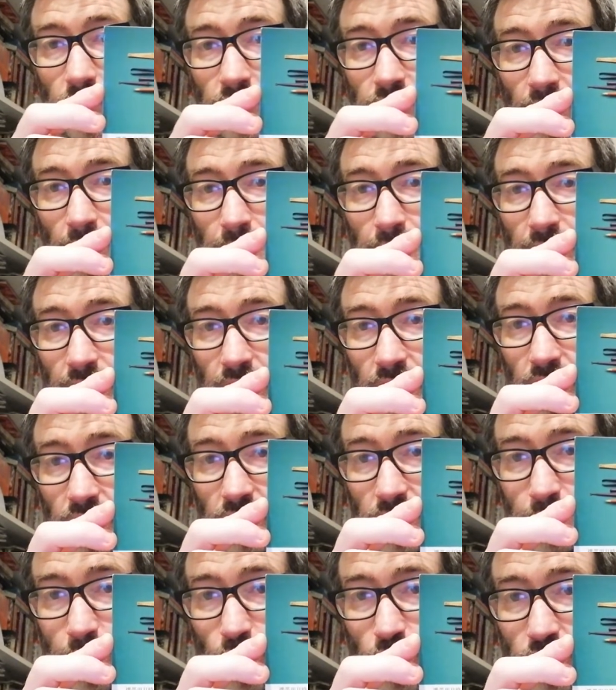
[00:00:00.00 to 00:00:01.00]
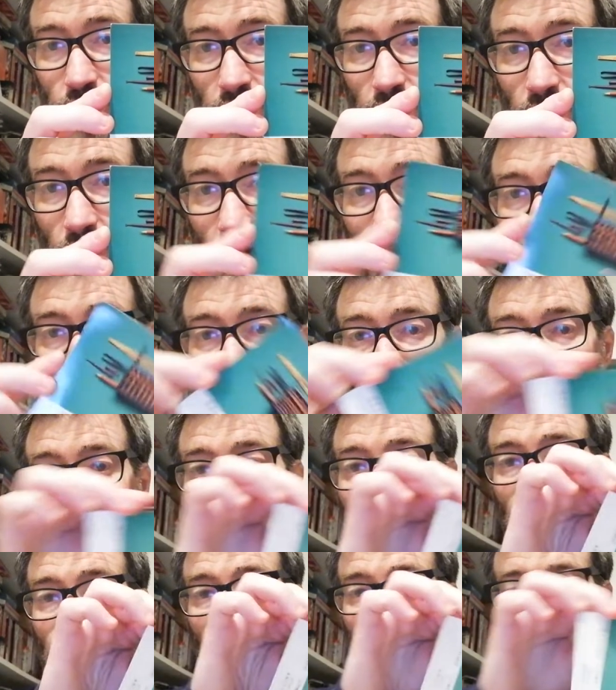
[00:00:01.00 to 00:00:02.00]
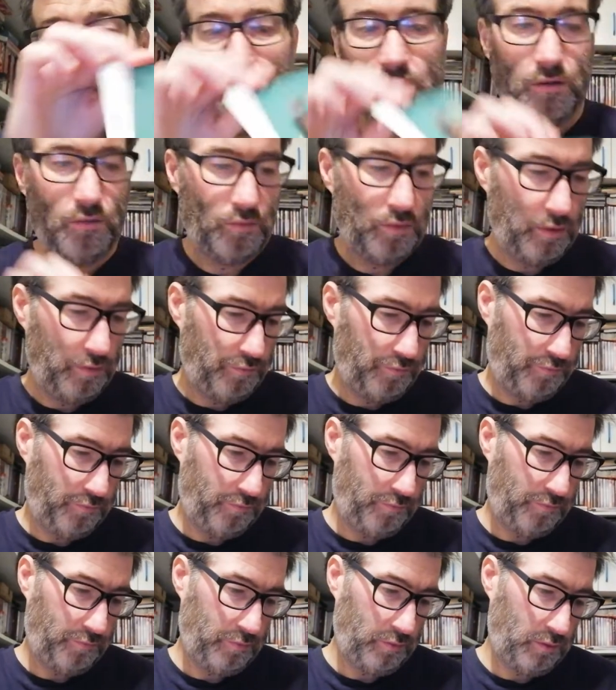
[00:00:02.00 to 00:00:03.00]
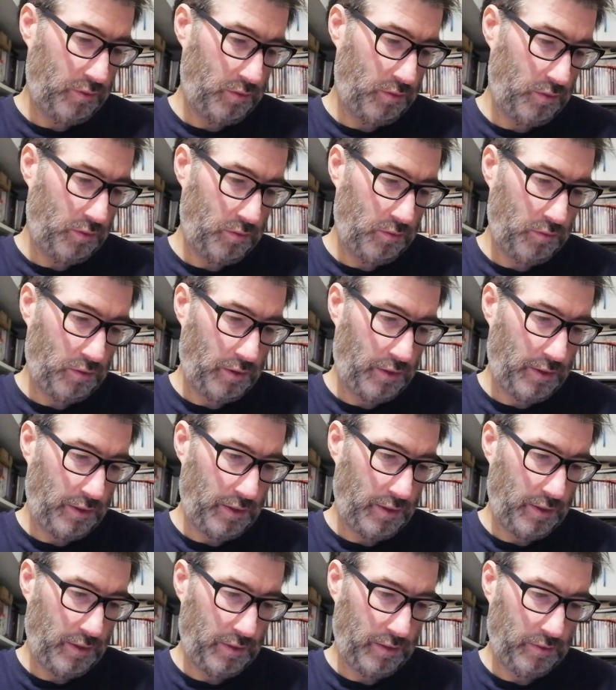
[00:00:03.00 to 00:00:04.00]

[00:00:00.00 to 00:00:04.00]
Japanese postcard. I don't know if uh, okay.